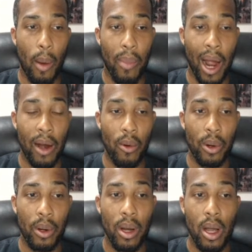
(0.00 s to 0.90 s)
buy
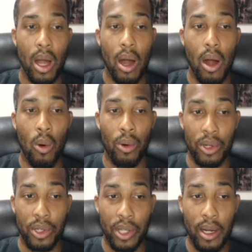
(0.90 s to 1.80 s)
order,
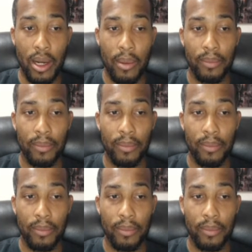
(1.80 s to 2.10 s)
order send,